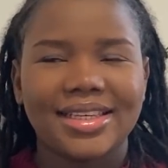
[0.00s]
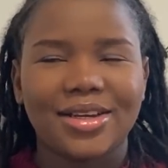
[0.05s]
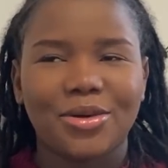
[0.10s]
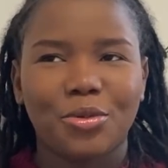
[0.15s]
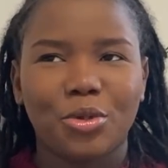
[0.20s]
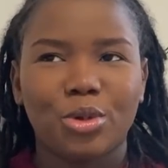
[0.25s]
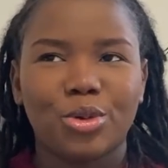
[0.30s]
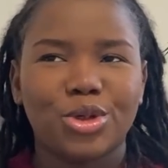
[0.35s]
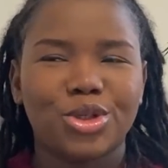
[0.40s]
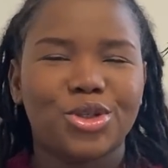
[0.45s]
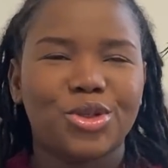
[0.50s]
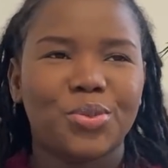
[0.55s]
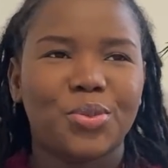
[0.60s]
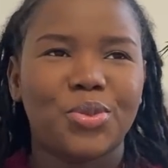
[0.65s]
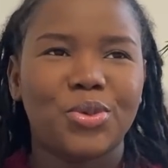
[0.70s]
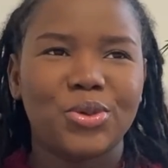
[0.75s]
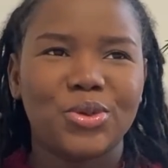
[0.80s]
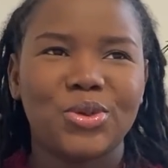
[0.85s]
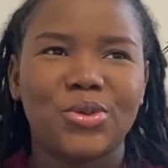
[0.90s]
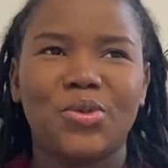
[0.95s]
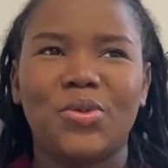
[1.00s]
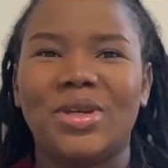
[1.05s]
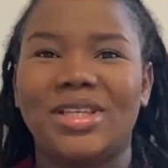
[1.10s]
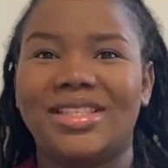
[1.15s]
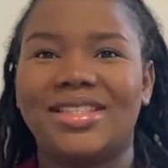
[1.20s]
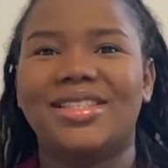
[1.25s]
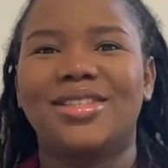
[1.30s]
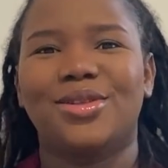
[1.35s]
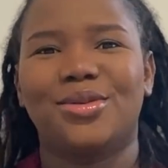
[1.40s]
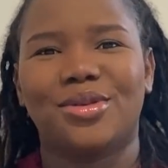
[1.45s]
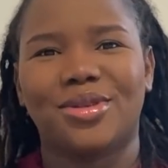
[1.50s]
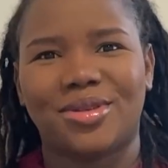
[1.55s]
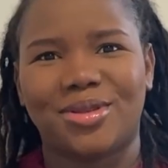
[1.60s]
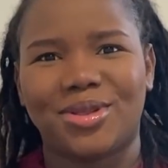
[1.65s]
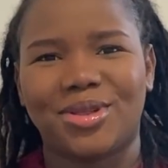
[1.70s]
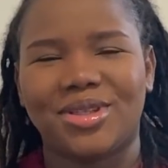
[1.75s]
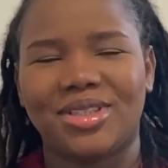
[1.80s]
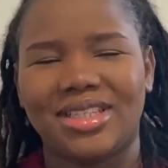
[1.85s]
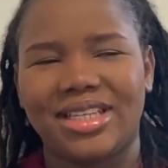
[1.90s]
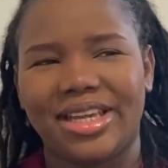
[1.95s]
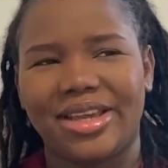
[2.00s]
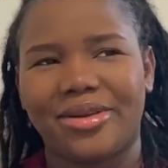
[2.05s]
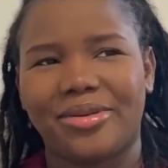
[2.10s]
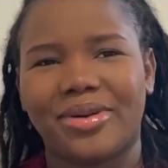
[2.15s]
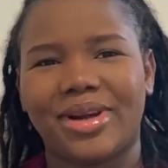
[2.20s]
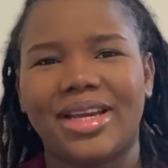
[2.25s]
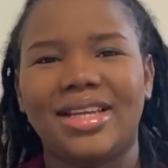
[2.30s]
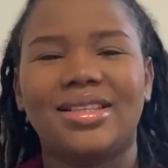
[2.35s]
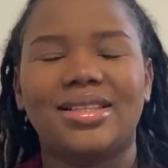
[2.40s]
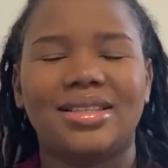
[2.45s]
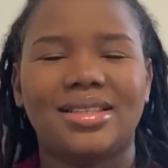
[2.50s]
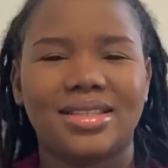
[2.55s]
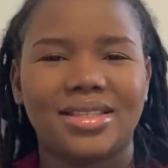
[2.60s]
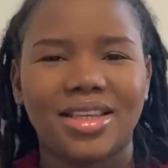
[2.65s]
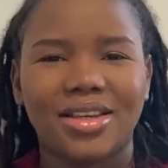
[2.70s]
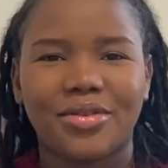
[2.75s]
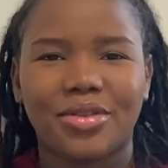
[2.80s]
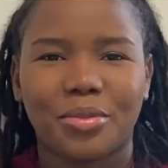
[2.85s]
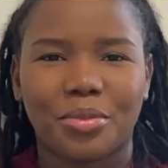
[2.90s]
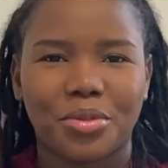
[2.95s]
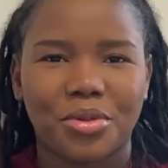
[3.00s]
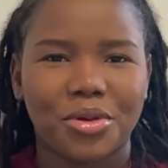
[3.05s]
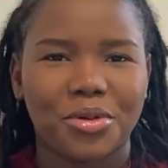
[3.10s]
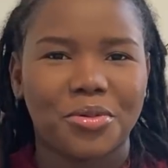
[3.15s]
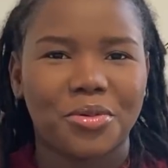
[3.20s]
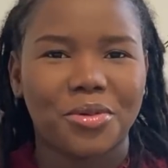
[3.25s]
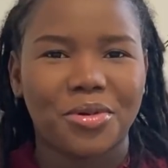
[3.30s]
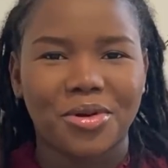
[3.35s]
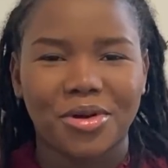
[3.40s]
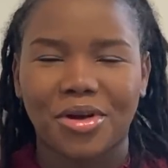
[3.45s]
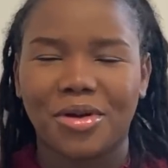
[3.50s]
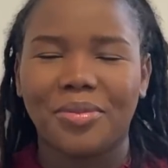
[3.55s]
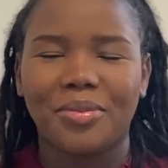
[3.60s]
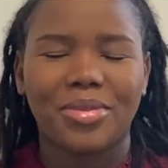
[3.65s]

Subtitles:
we were supposed to wait till the 3rd day, right, to see if the period will come.